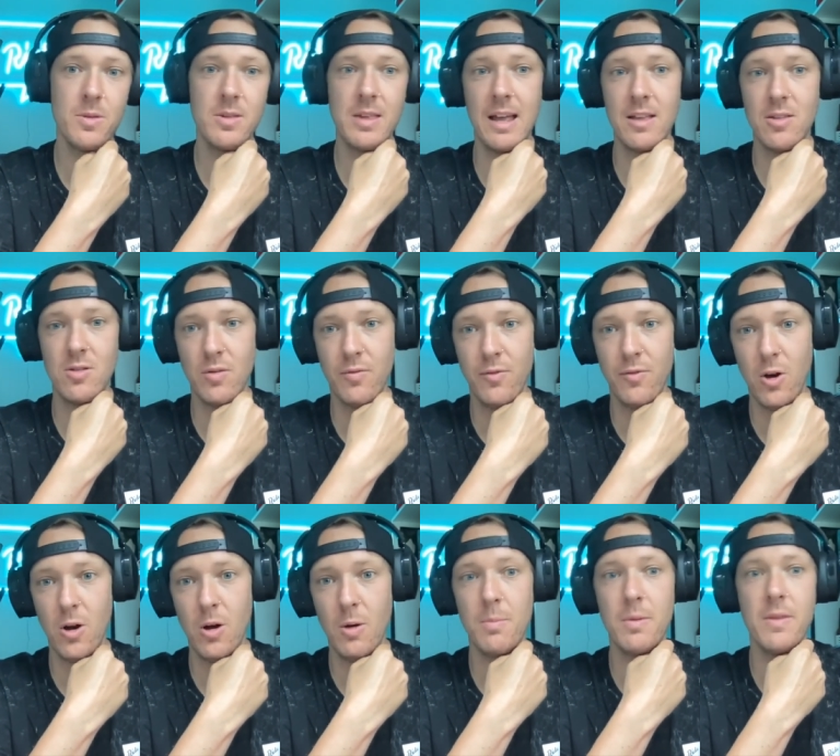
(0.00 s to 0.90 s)
setting stuff
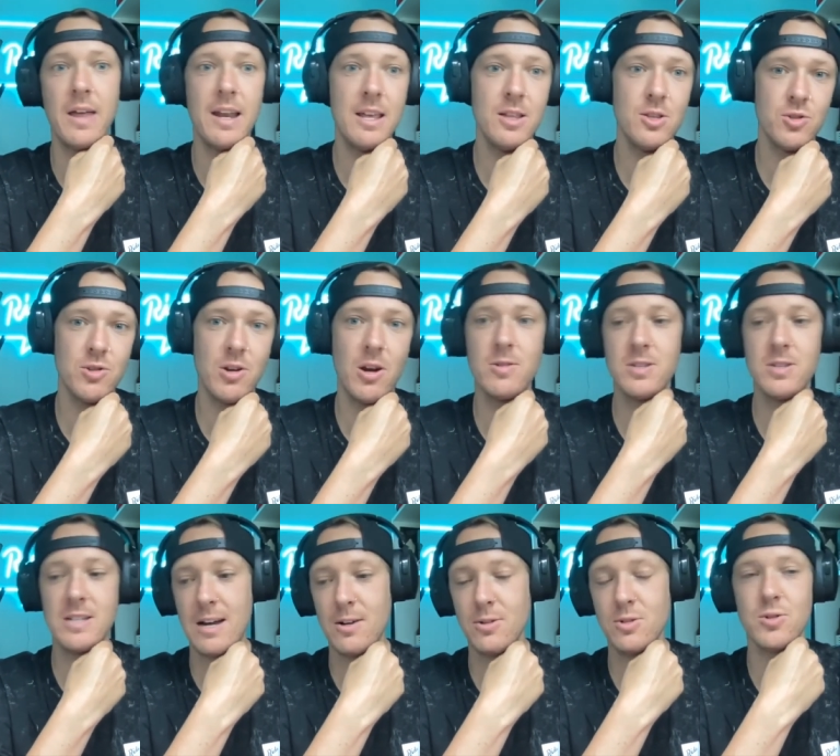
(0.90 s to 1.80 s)
up, and then
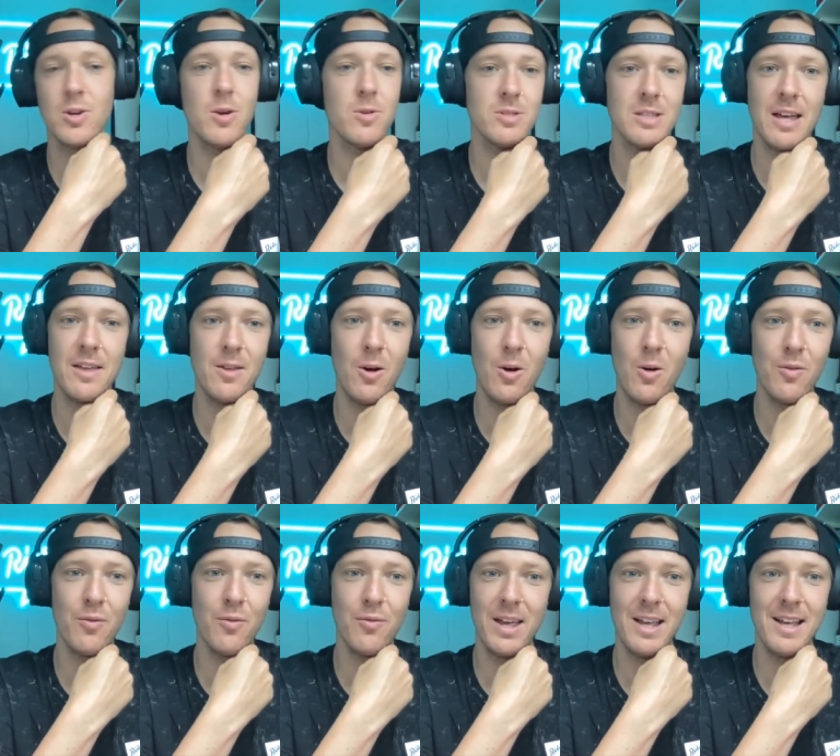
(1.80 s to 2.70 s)
intros, outros, like the
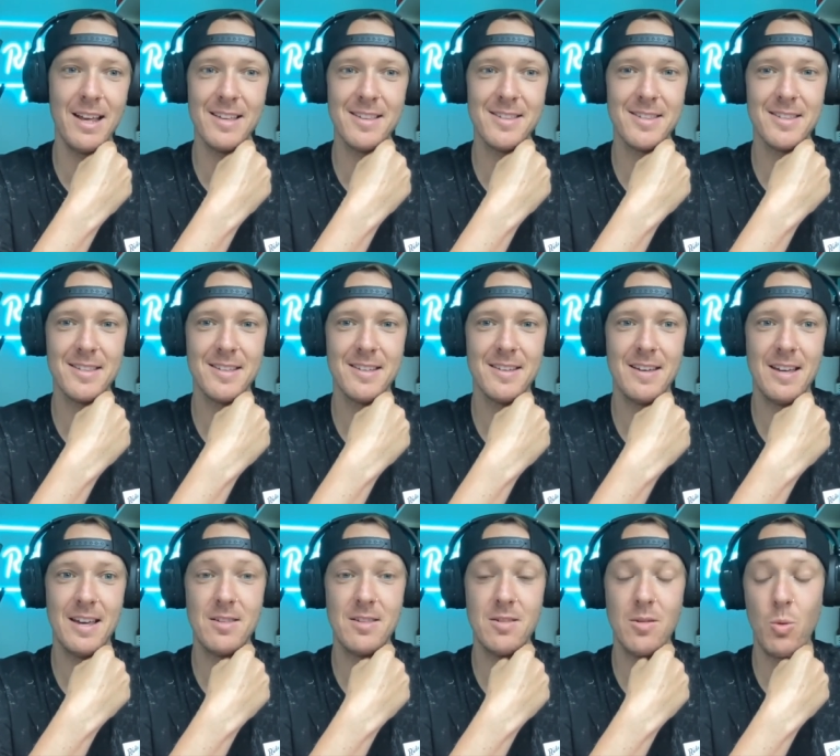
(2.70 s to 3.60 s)
whole thing is
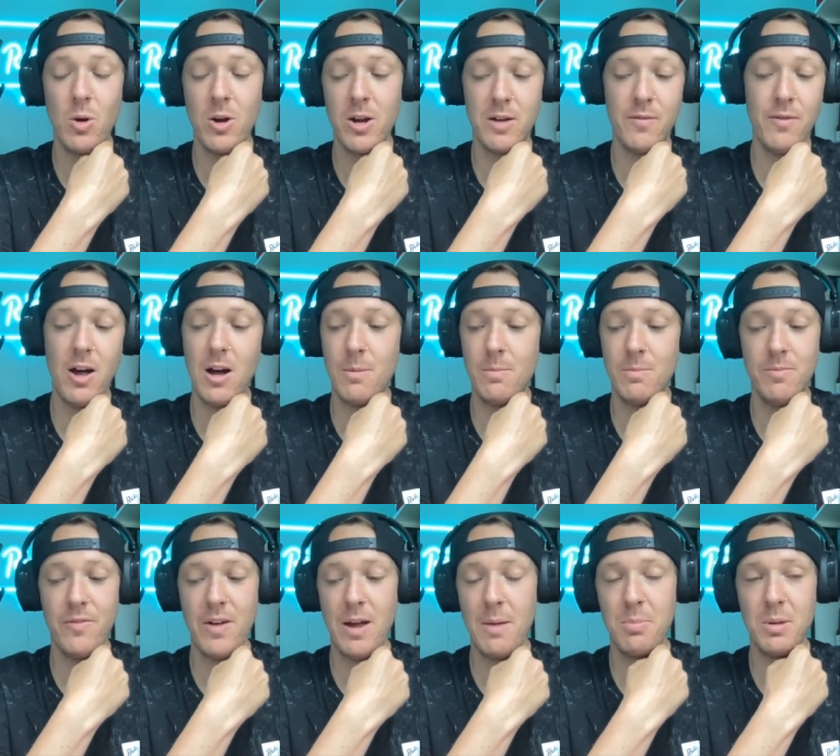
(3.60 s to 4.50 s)
it's a work of
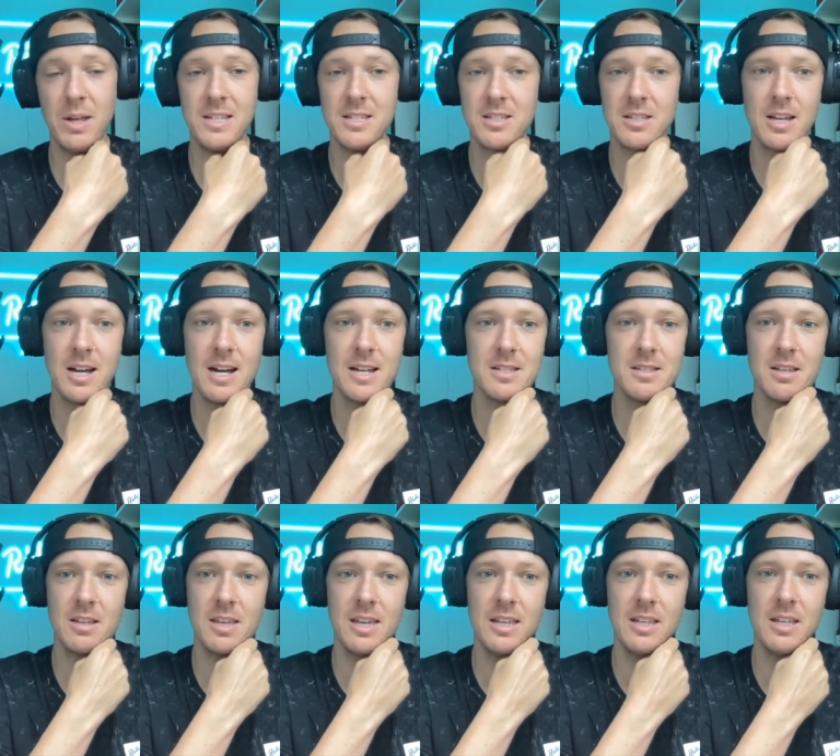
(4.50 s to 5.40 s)
art. fair play to the guys;
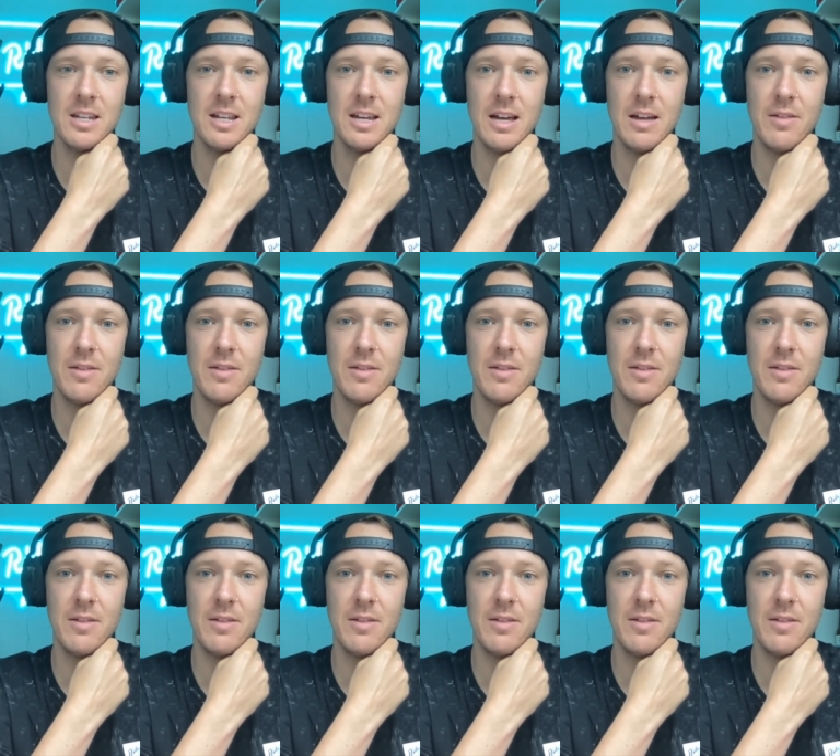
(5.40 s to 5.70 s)
they're killing yeah.